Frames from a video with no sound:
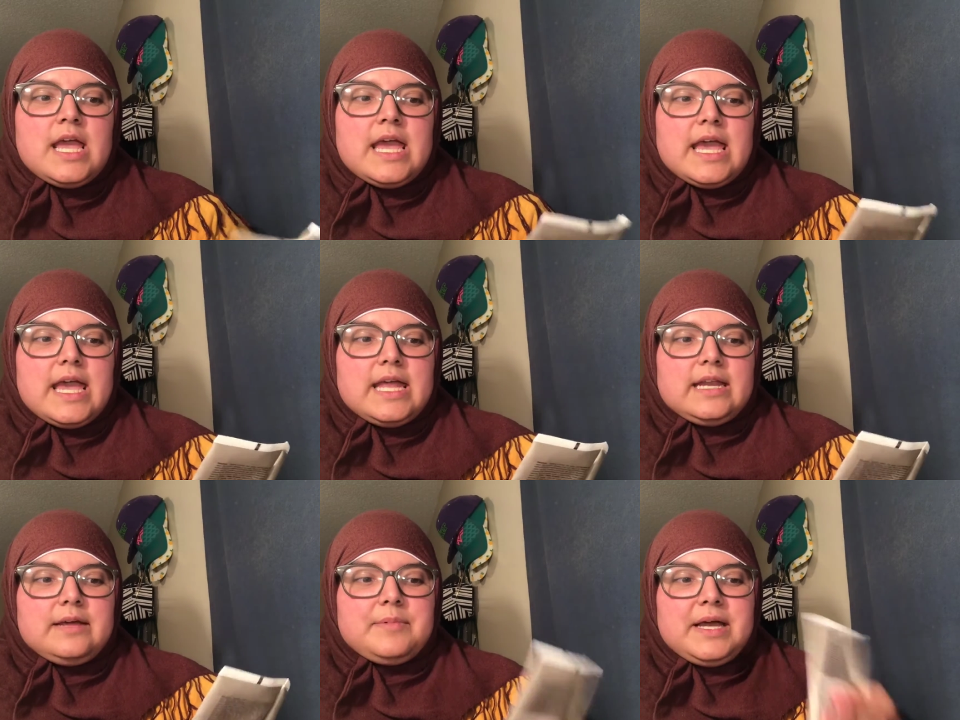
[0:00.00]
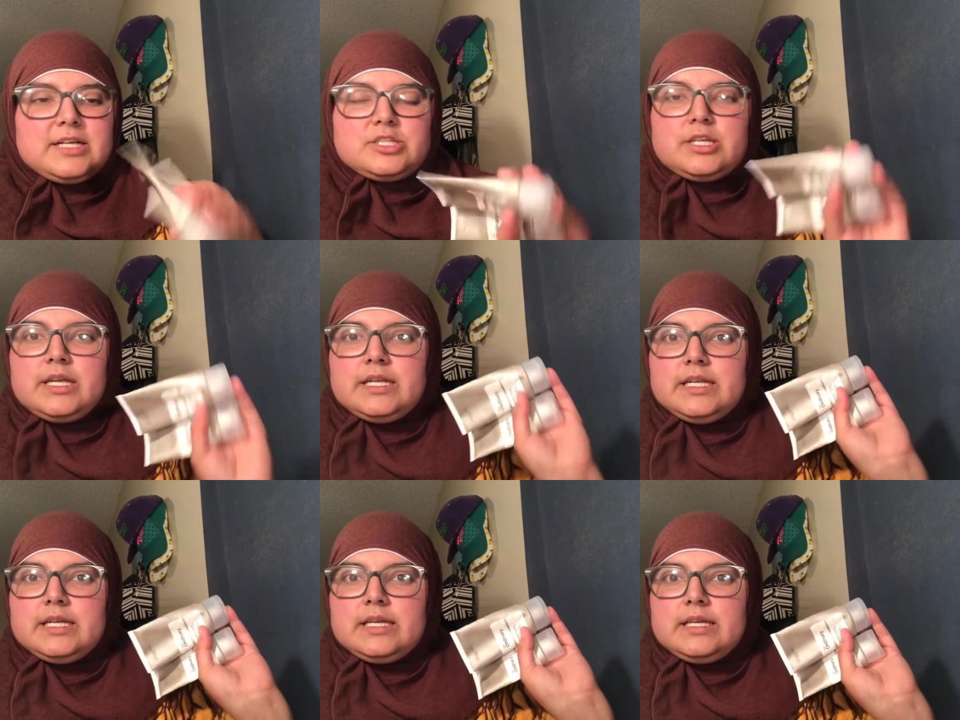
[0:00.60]
and I'm actually
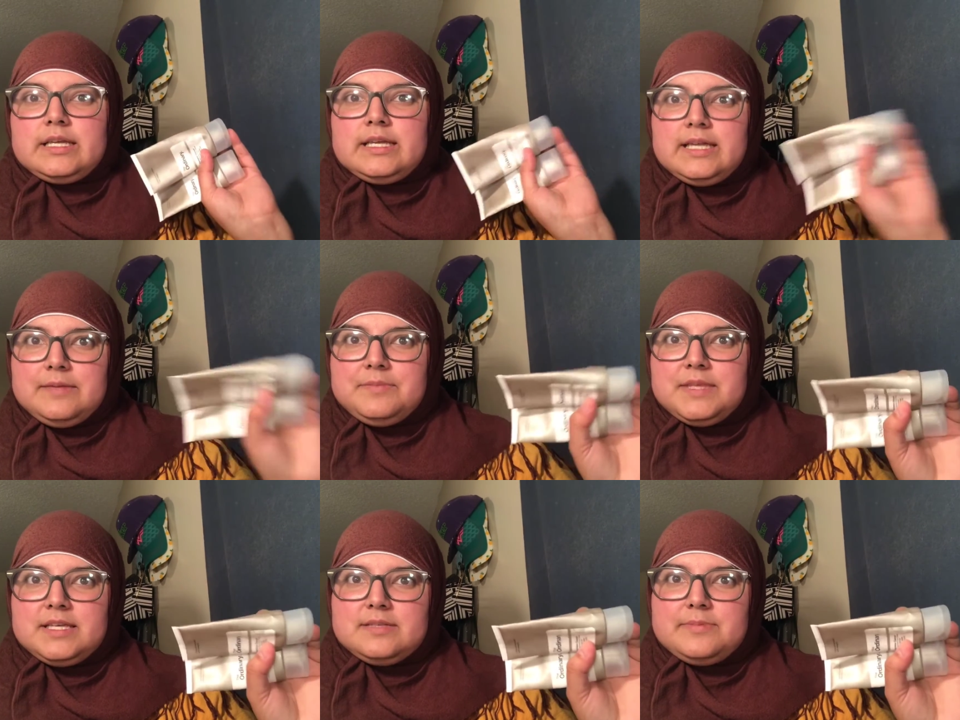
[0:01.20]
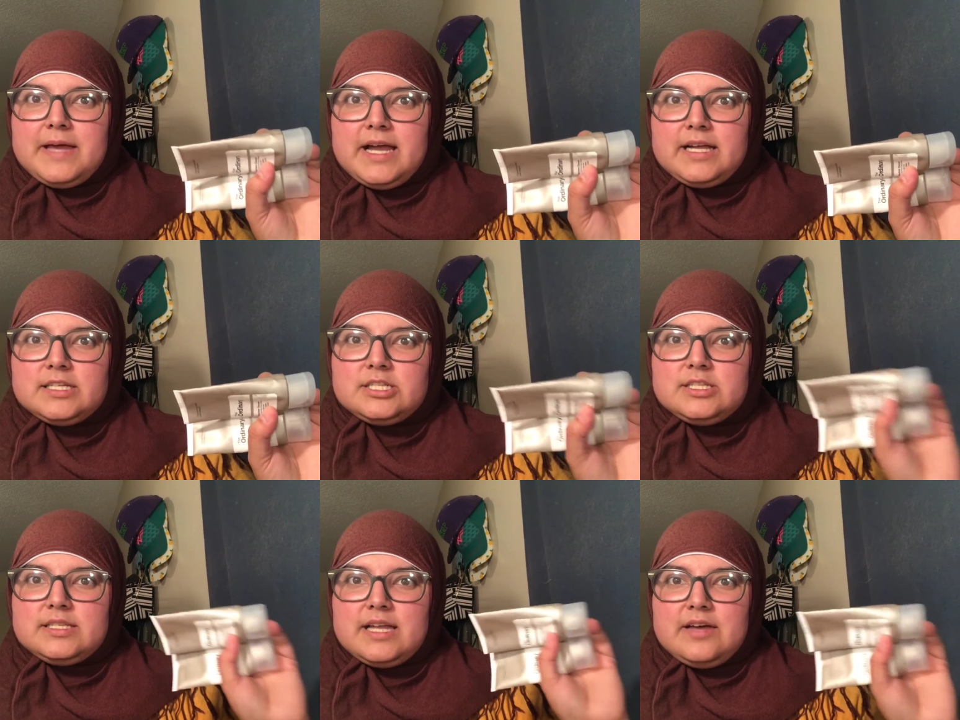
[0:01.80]
going to keep these
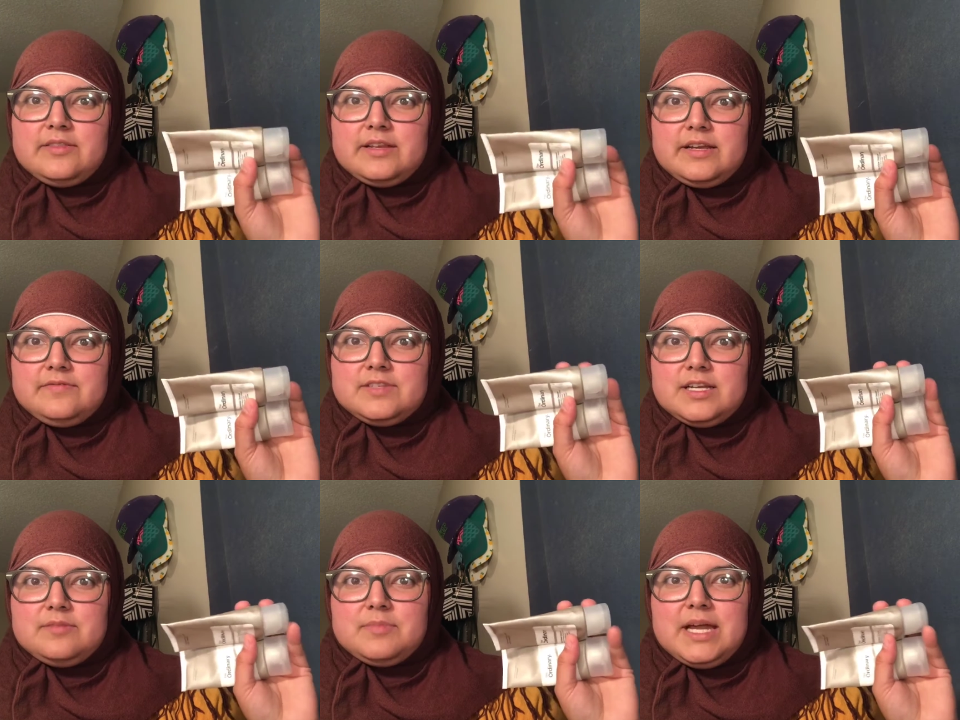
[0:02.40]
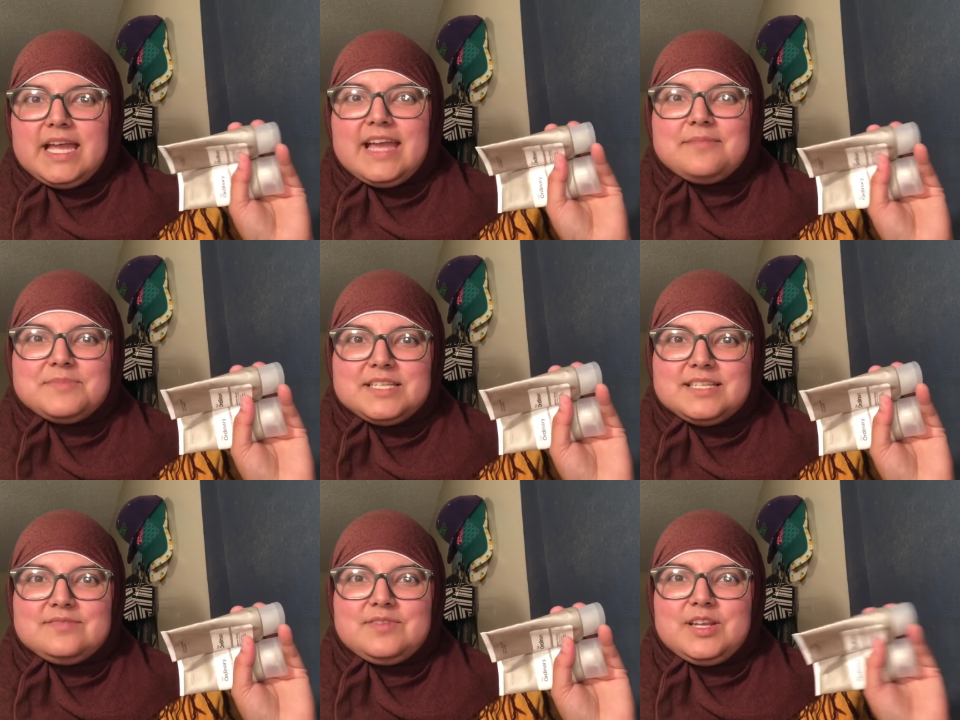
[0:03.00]
packages now that I've done my
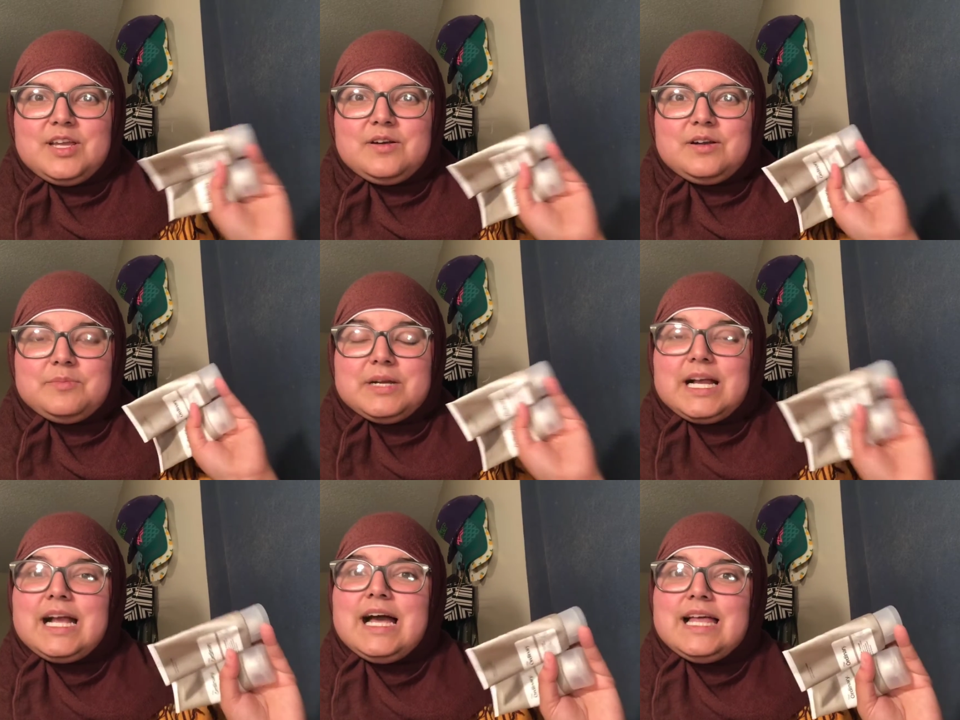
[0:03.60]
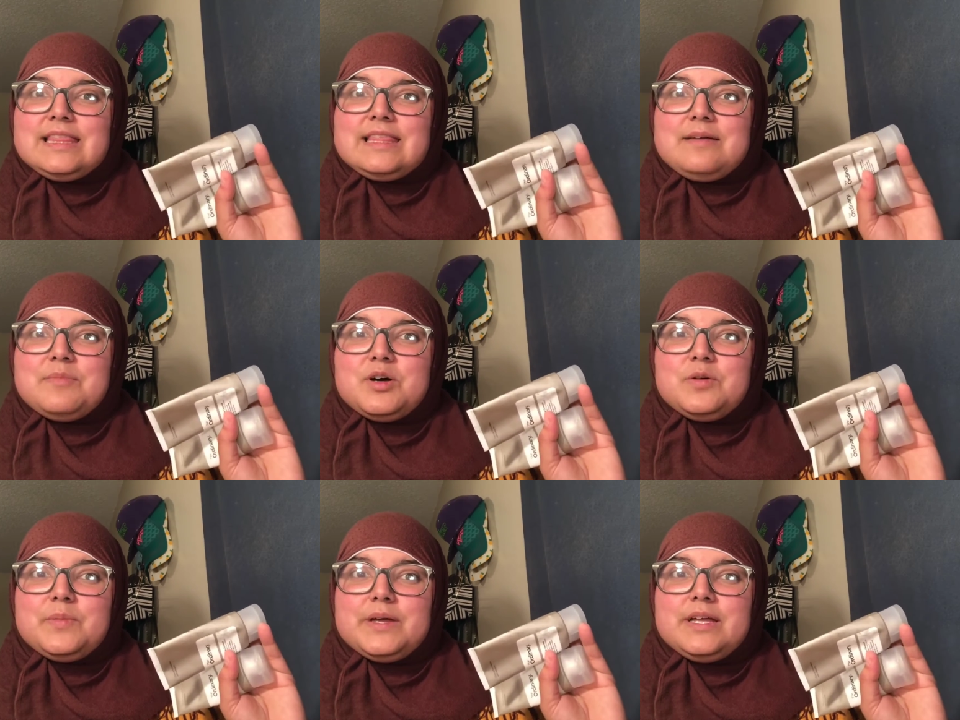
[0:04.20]
empties video, and I'm going to cut them
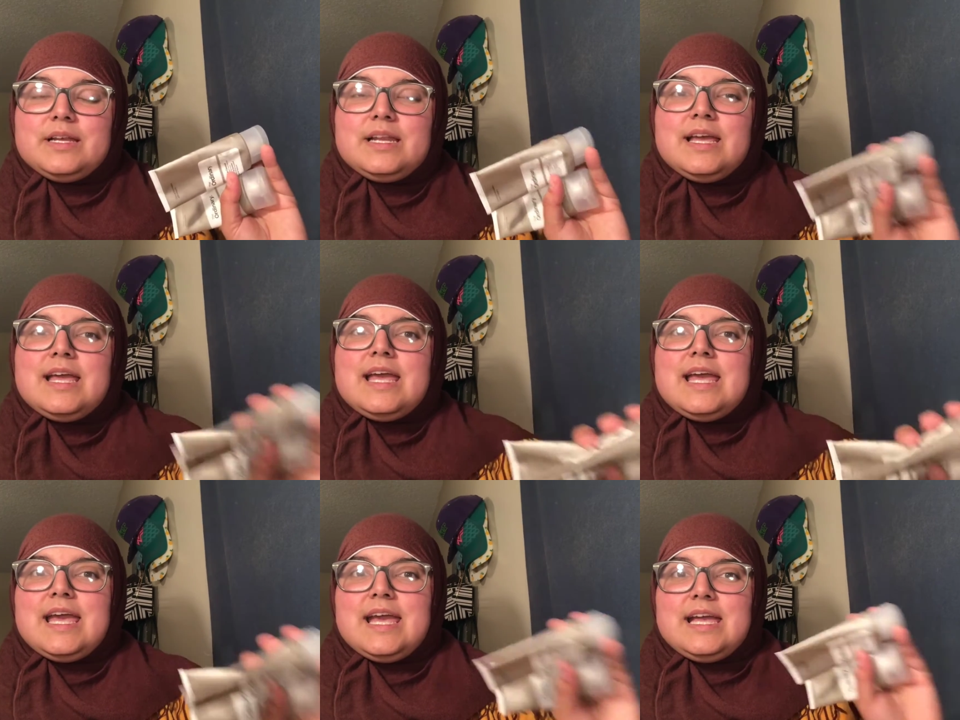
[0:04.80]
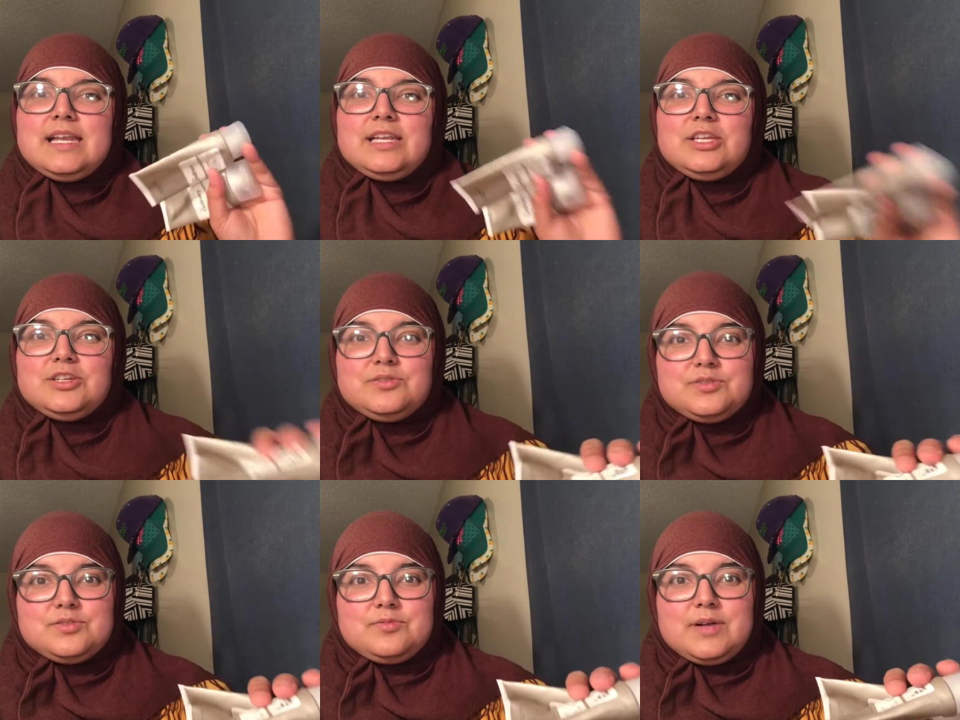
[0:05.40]
open and
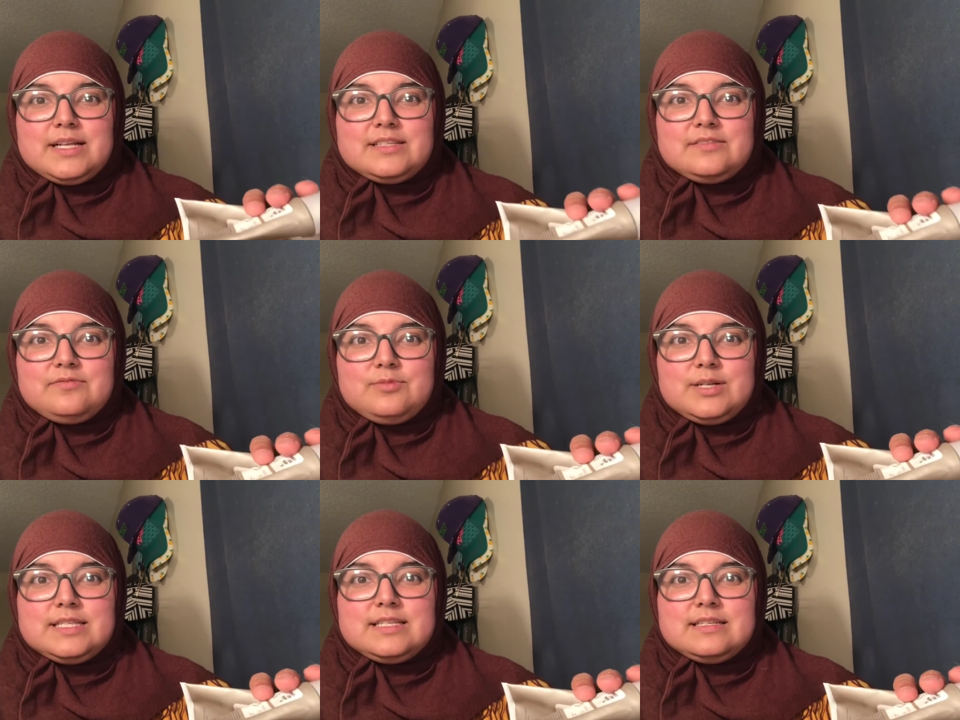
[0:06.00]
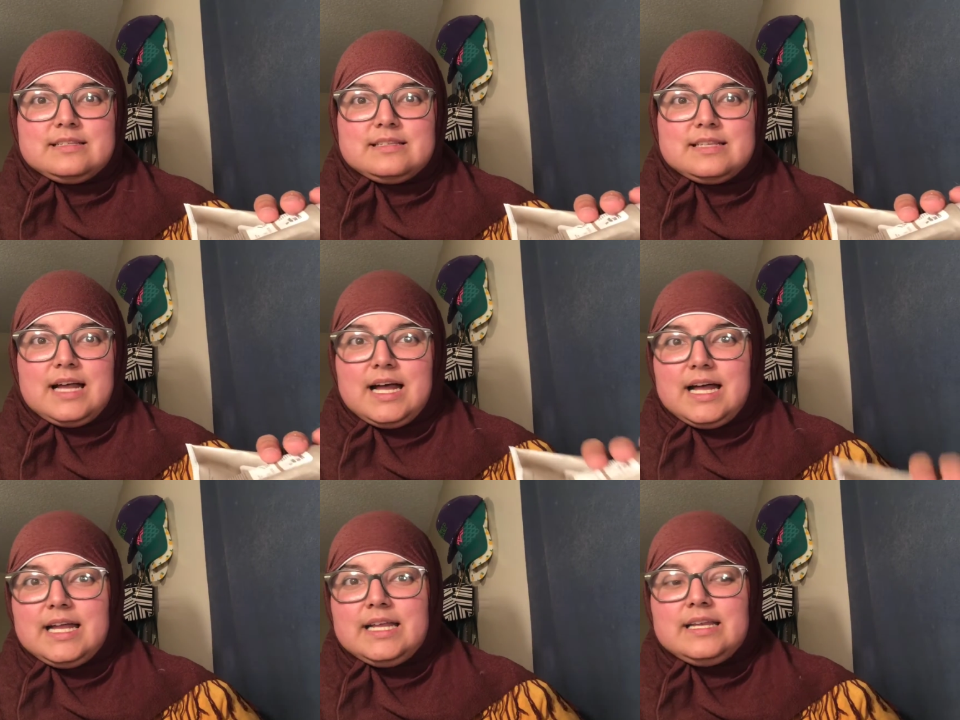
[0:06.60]
use the rest of what's
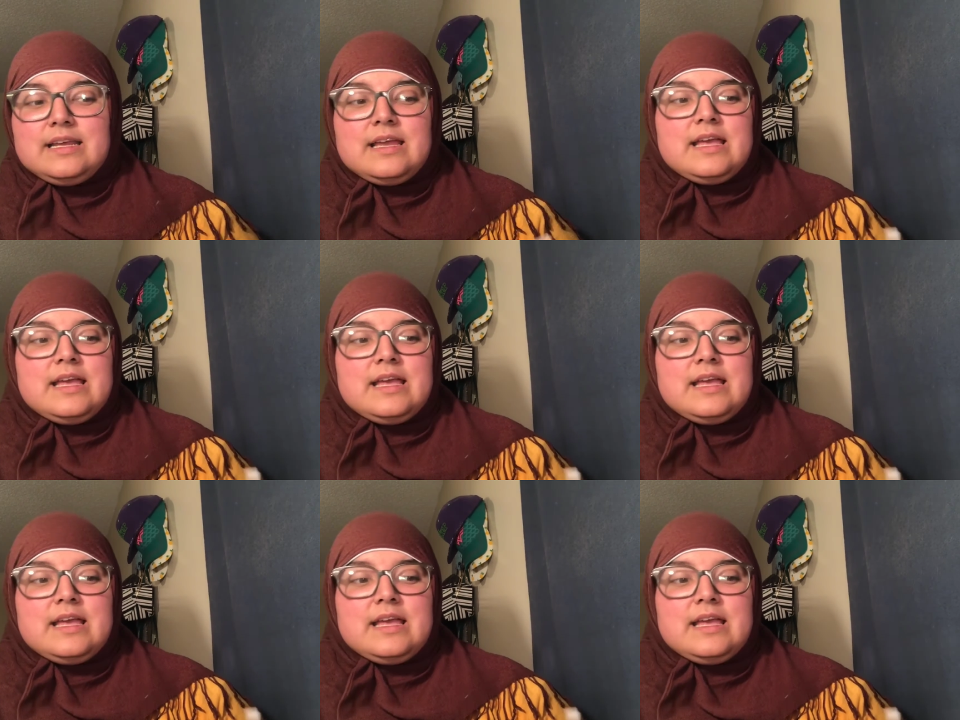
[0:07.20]
inside.